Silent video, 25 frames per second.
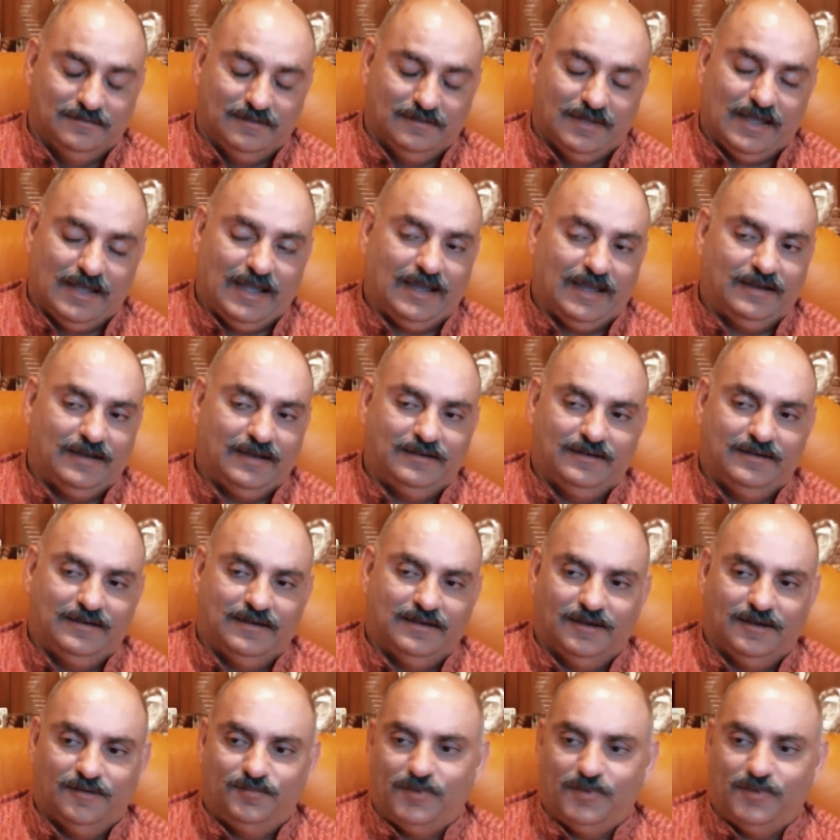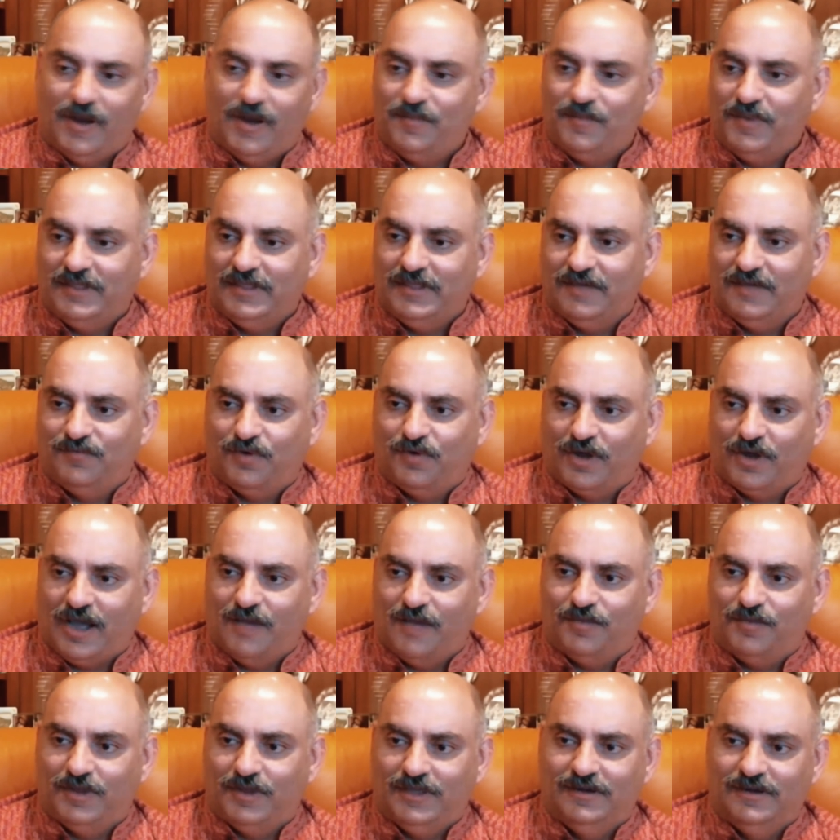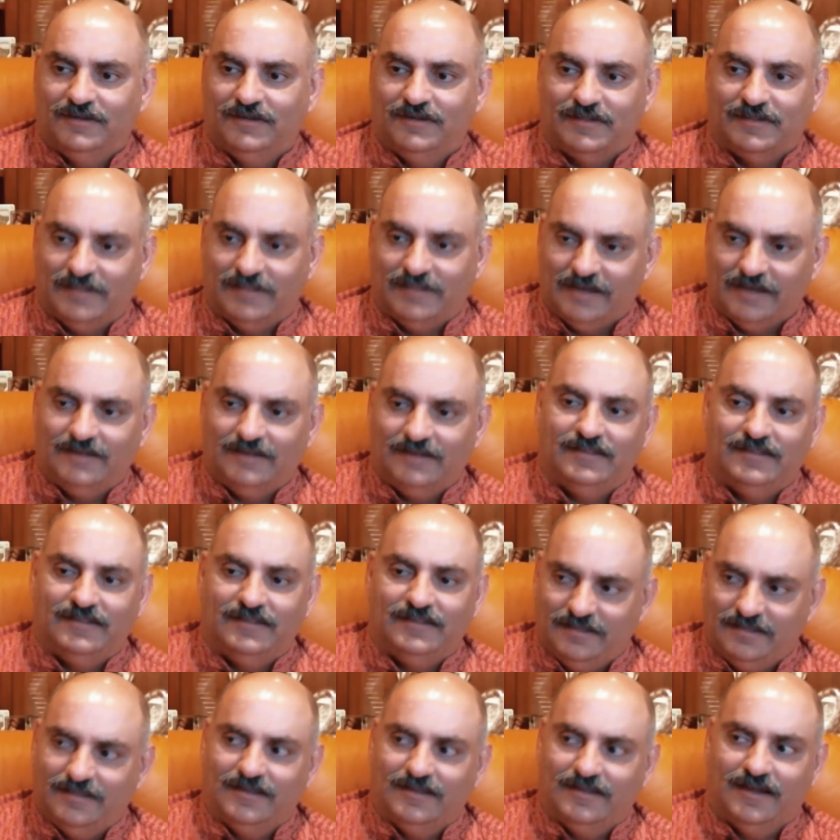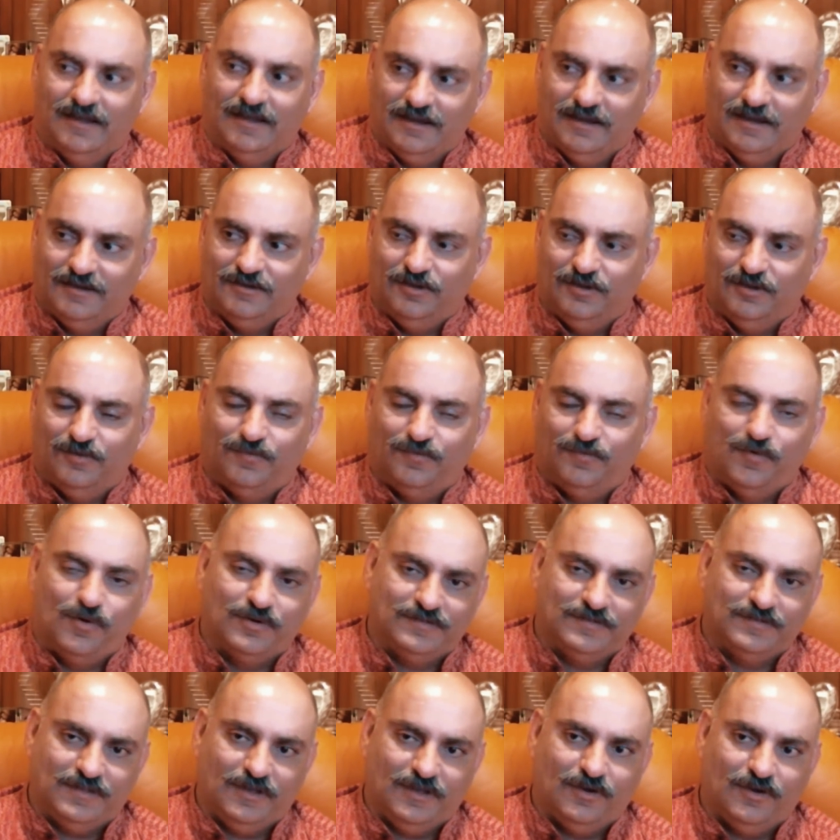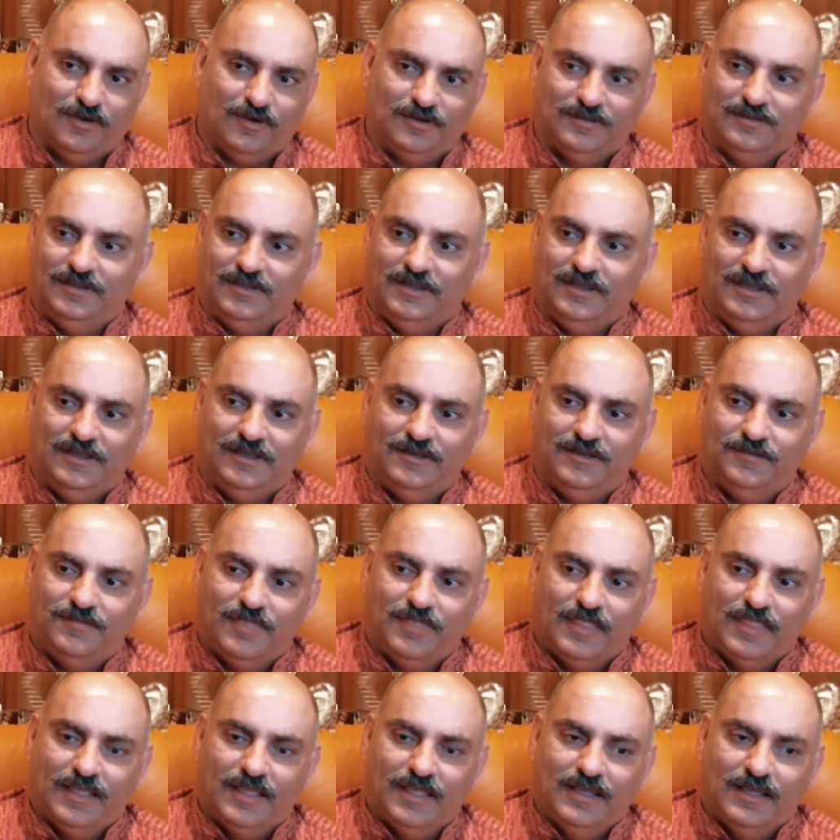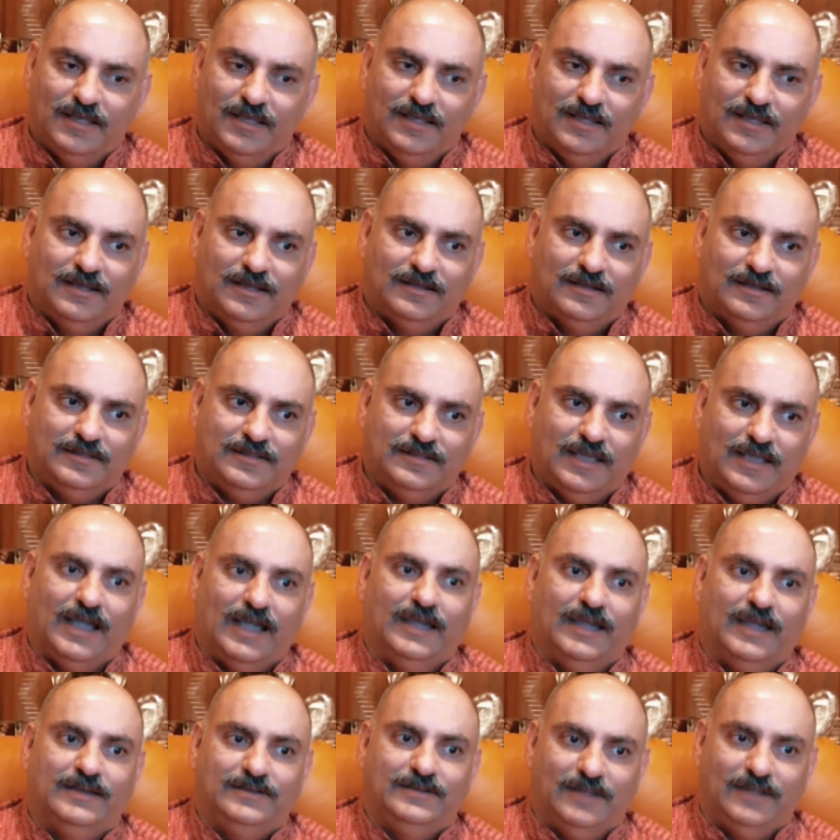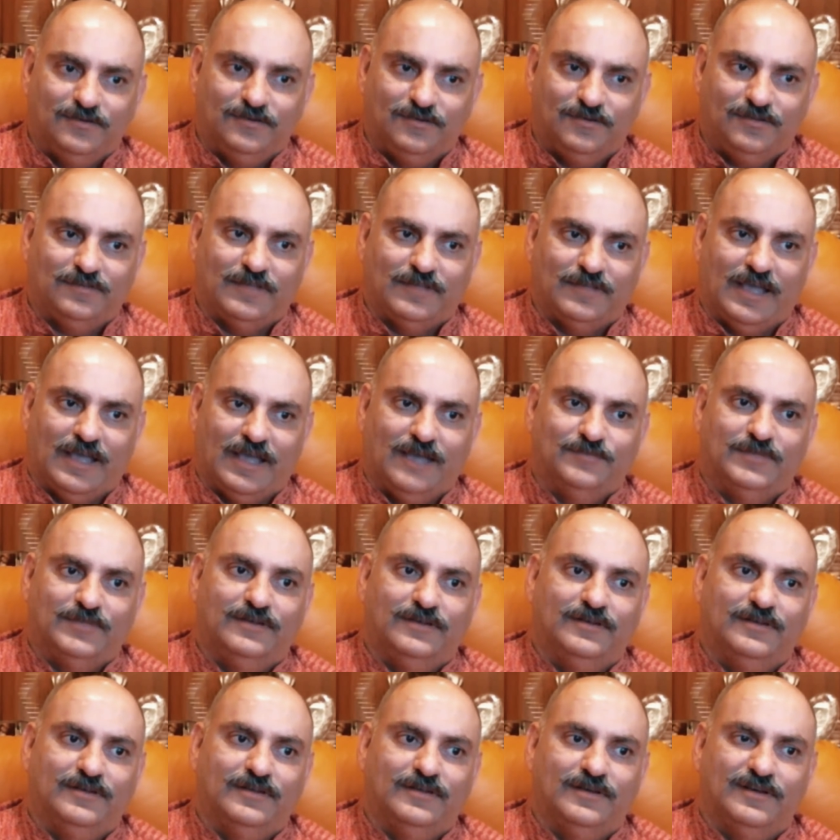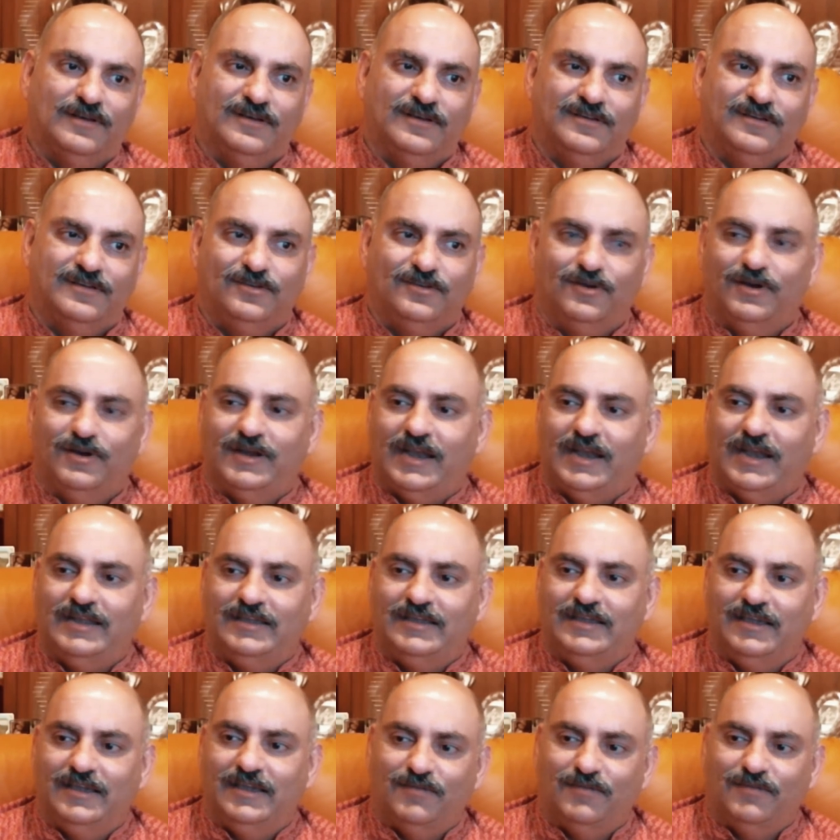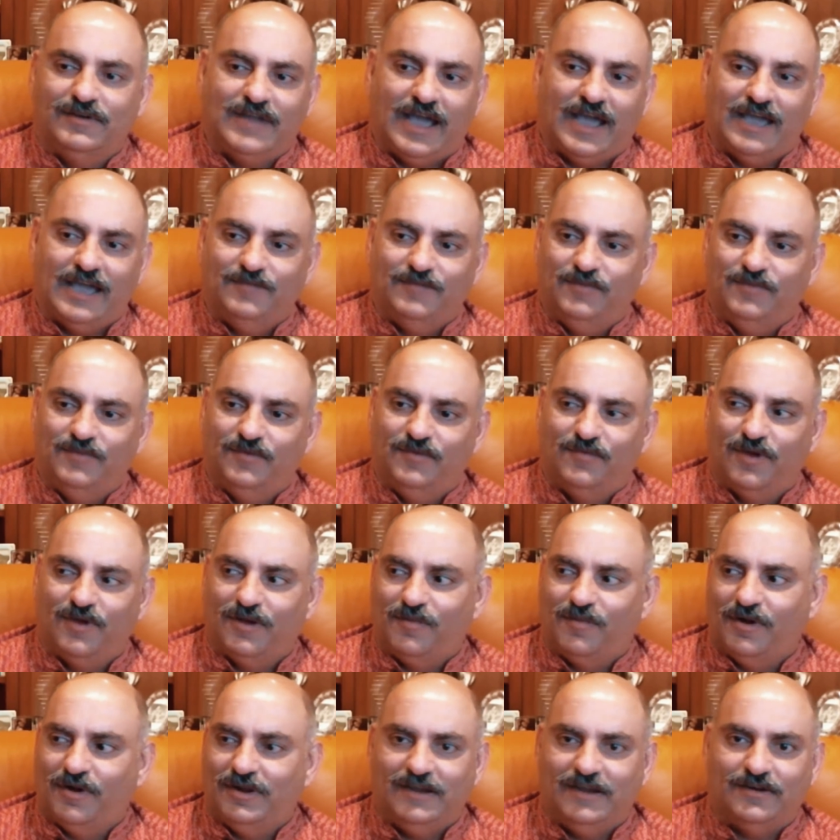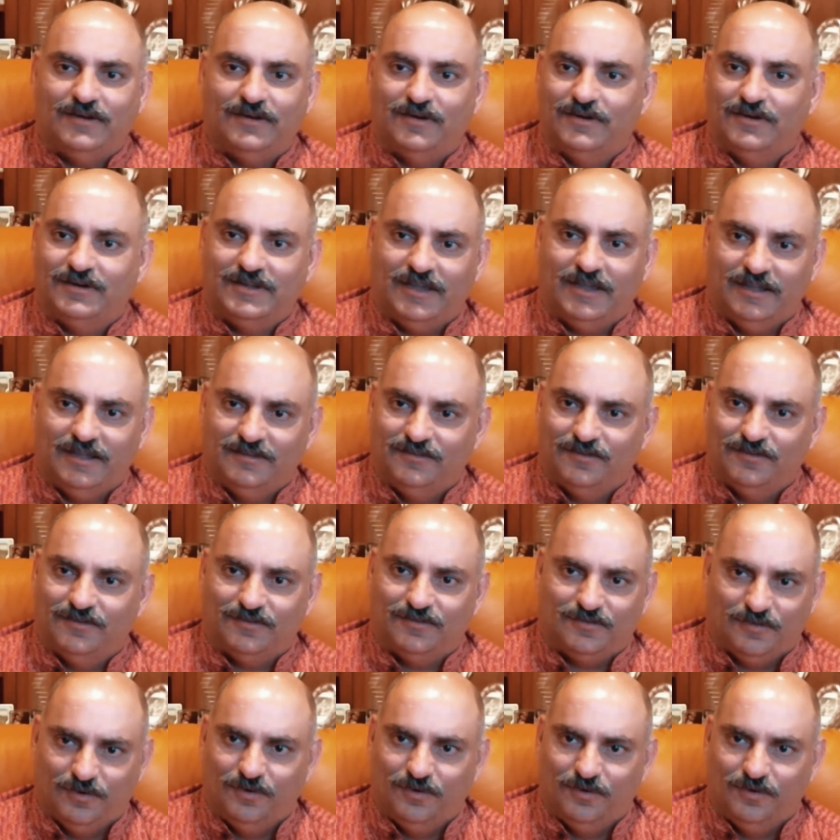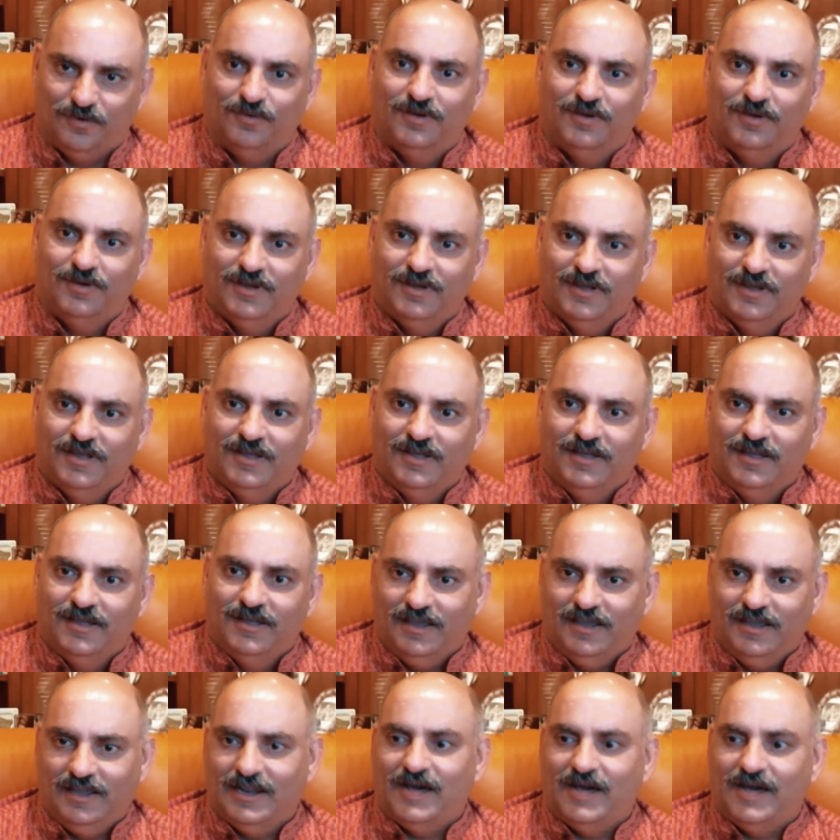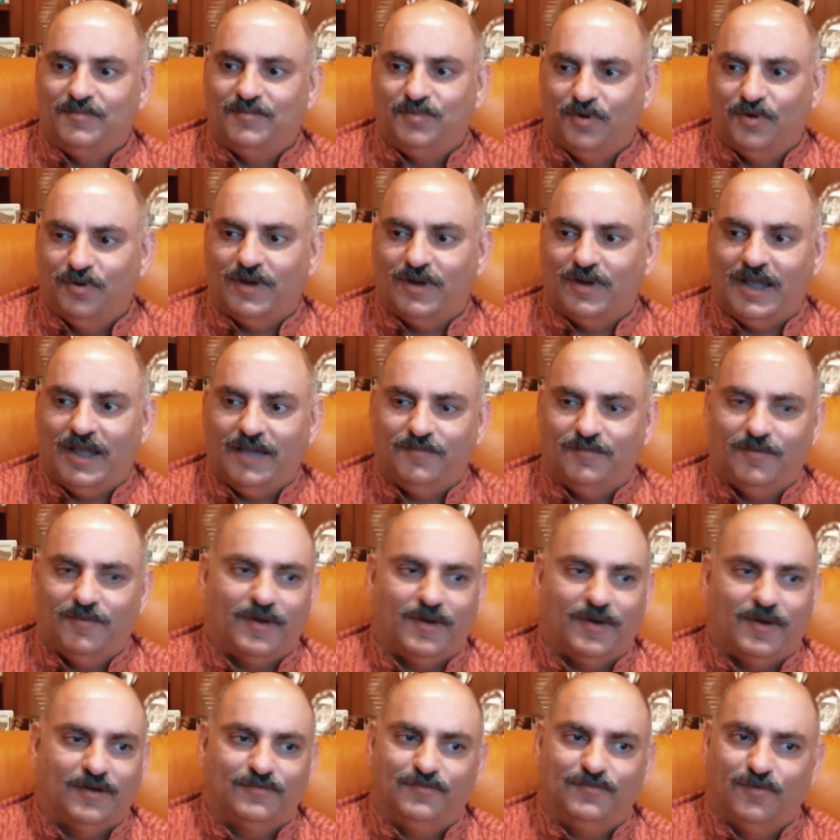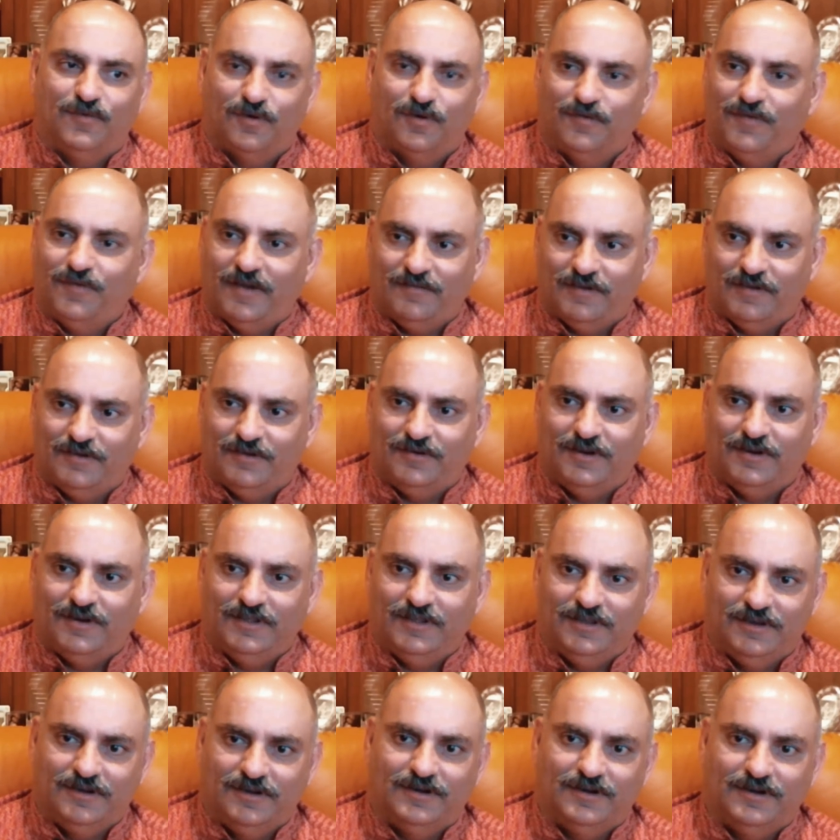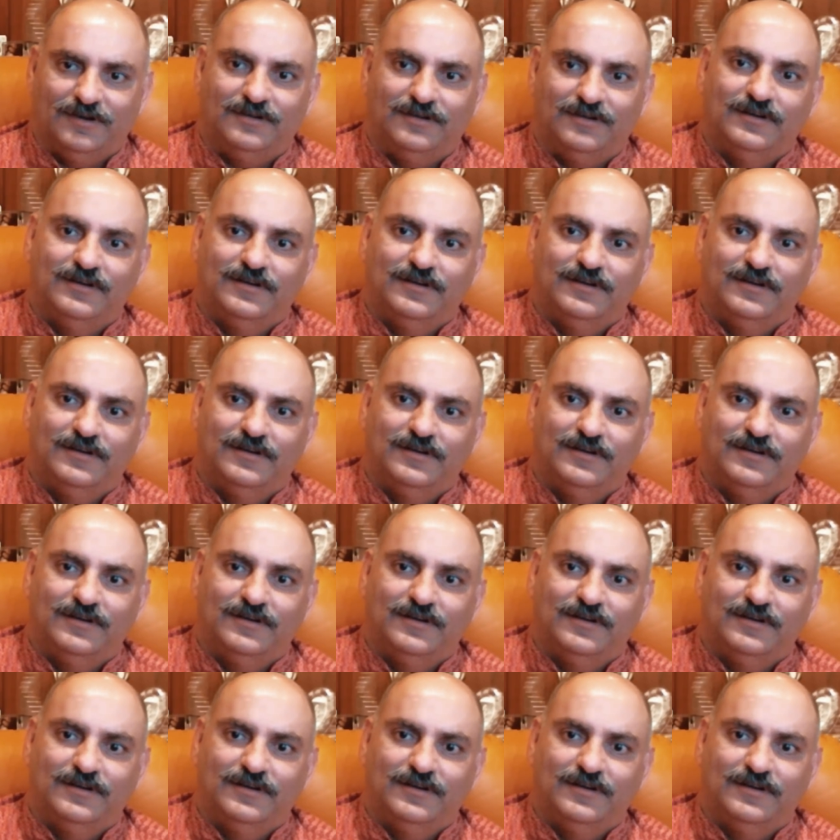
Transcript: and prepping them for a couple of years, and then focusing on the IIT entrance exams. And at any given time, we've got about 800 kids or so in our program. About 400 or 500 a year